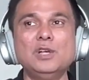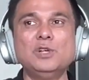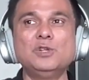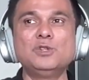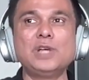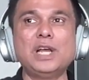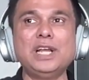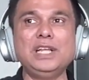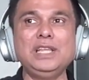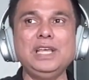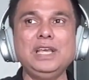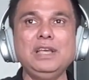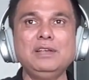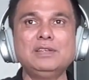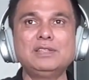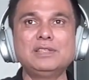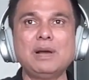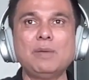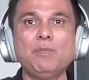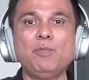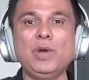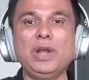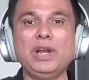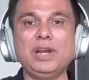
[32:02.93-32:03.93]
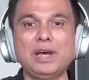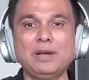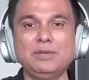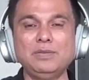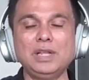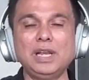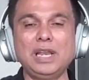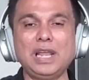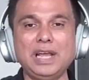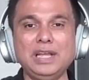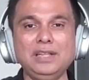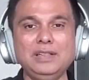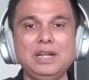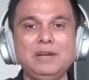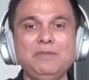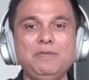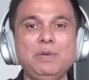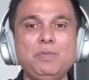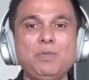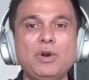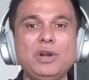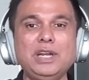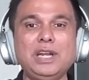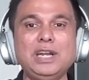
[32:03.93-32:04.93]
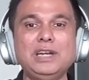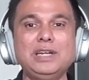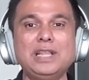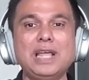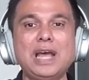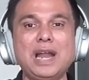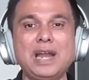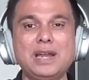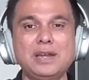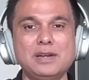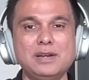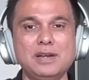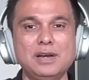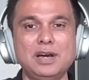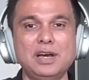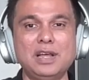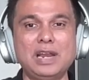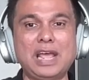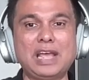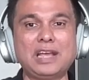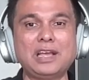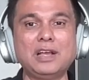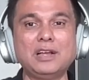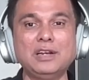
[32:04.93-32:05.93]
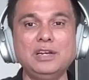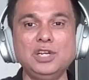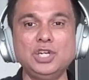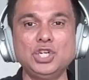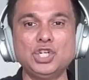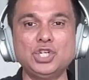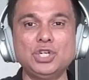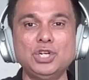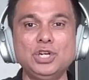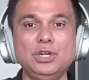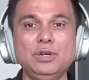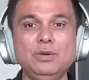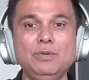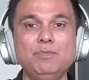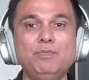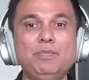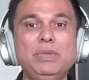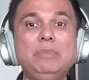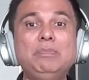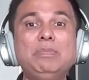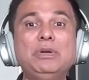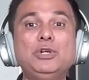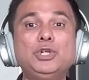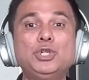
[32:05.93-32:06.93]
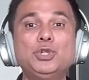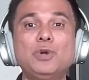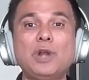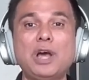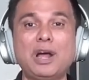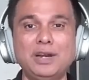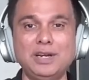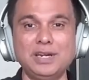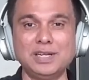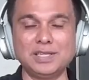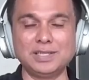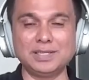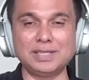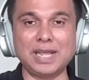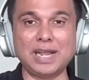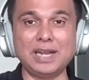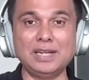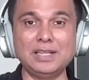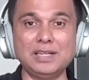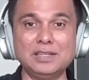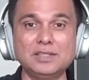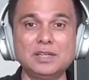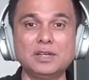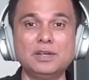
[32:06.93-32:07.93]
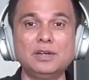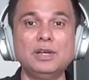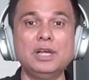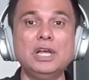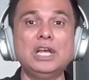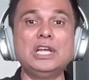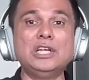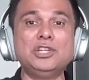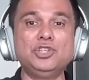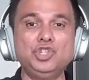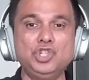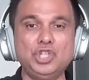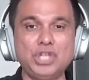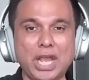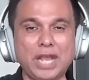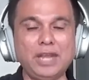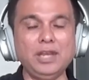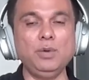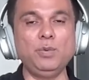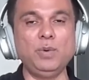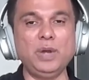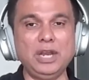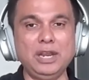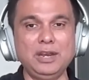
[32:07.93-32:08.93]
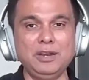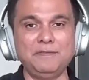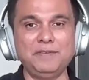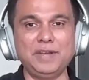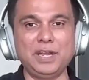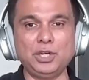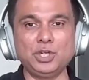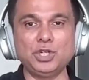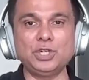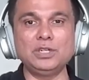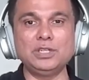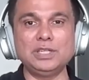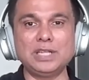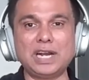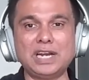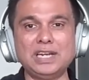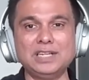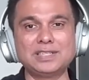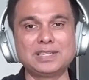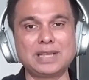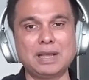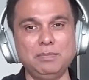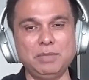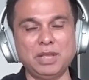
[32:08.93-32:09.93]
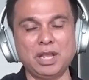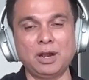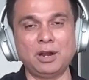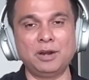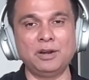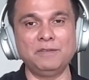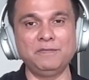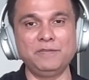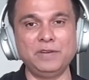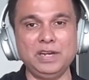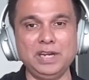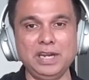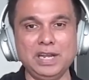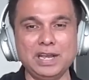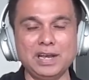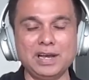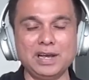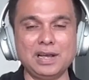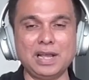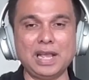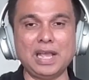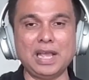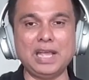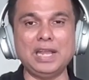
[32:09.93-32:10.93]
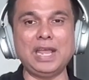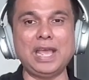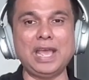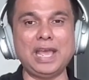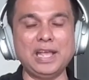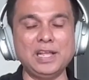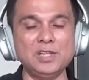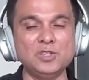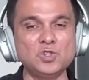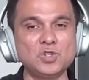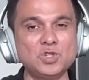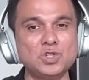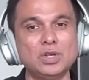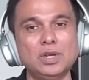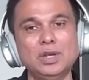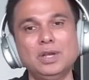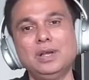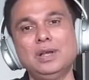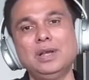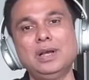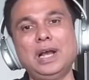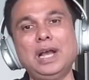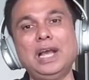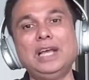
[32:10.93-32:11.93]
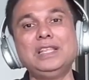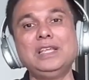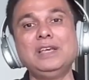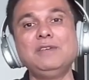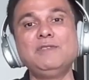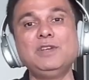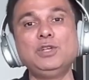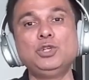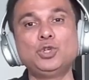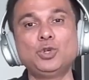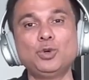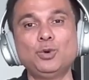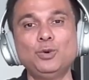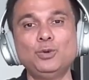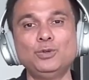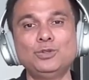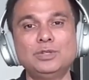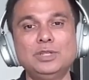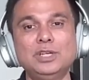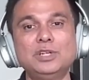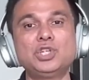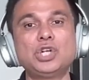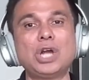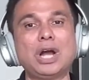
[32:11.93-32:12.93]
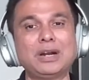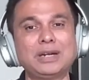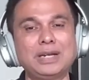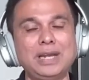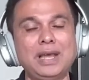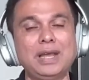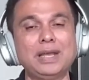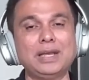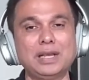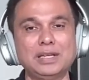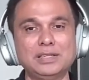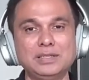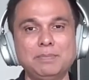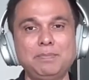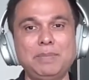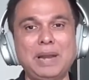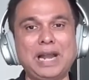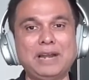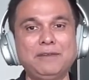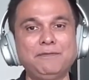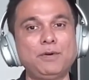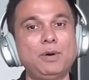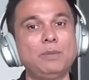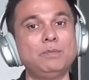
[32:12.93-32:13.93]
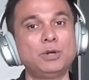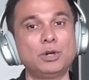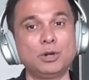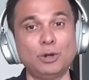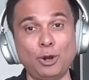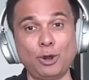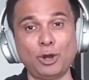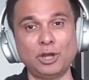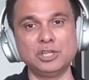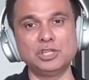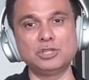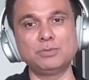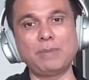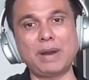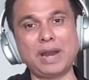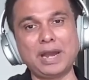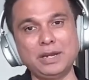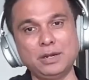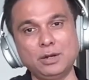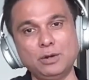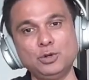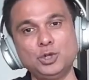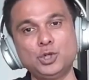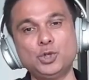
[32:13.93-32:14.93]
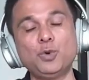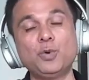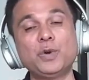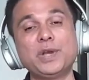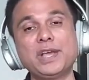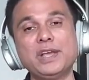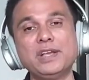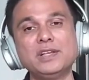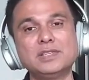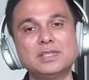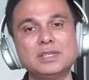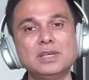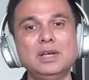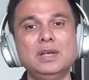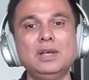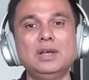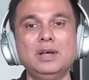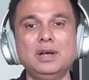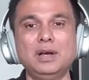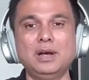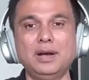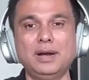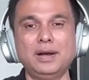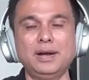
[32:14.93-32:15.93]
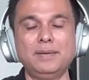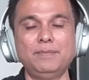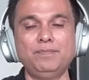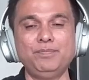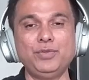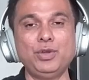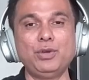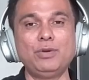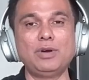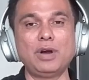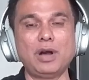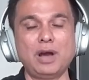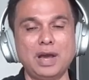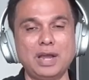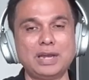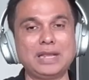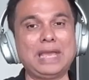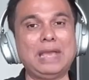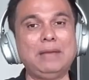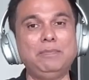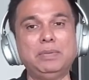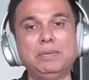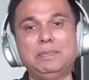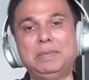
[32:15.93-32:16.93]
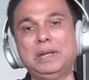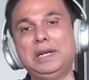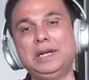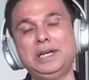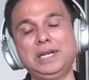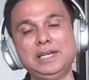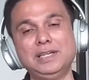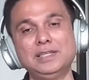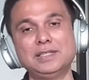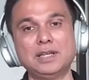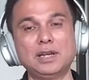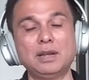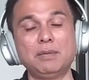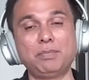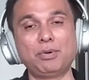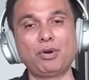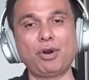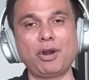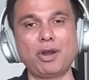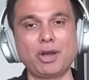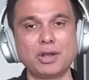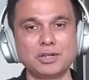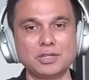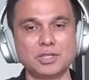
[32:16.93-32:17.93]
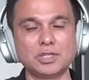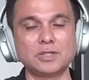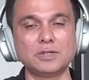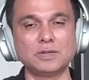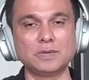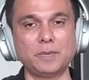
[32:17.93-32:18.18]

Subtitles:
So I think somewhere down the line that we wanted that recognition, people should understand there's a genuine innovation that is coming out of India, and hence I think we chose the Shark Tank as a platform or a launch pad to showcase, our capabilities and our products.